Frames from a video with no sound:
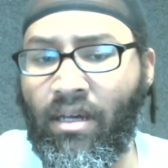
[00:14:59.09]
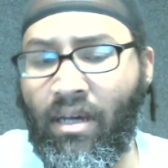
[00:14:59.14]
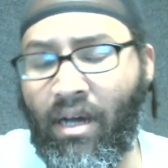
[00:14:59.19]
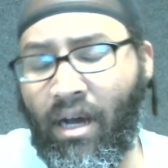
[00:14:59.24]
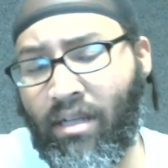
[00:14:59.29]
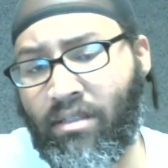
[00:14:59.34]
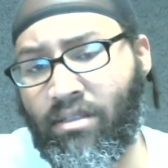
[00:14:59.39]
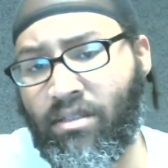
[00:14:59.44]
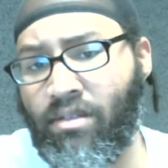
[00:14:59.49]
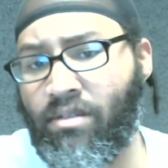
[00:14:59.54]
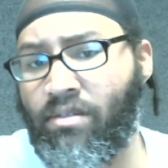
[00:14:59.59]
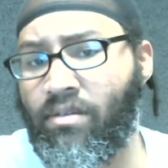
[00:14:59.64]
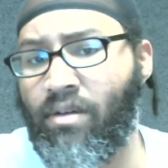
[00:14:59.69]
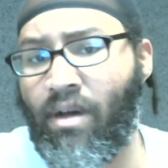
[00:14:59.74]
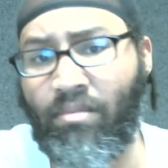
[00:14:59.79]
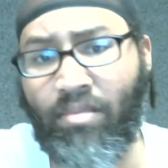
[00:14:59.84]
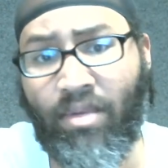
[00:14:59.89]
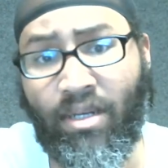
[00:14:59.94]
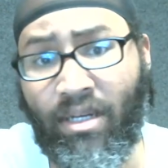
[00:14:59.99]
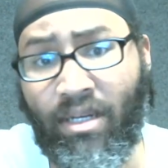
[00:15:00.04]
I tell you,
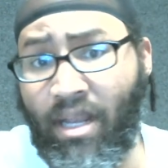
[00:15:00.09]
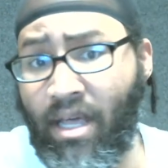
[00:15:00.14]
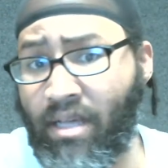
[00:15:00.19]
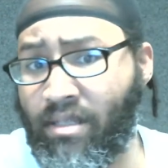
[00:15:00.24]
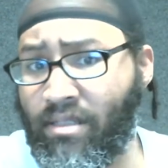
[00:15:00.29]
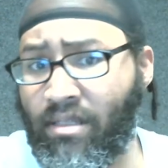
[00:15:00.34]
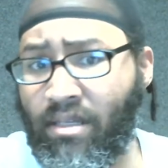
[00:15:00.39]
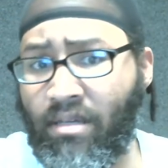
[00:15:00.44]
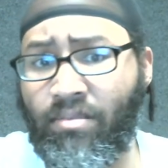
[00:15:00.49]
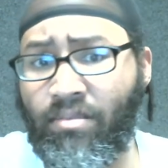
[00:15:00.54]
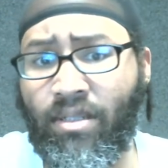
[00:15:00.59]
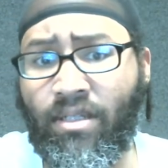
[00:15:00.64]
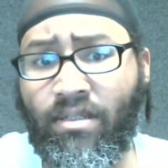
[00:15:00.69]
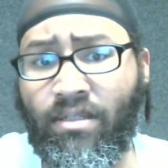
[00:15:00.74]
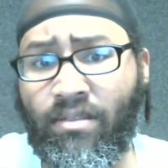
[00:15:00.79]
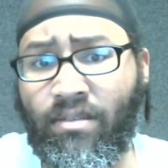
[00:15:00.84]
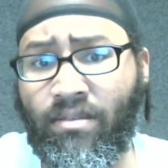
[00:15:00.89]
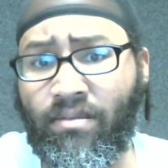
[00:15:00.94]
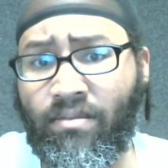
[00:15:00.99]
I've been in that same place.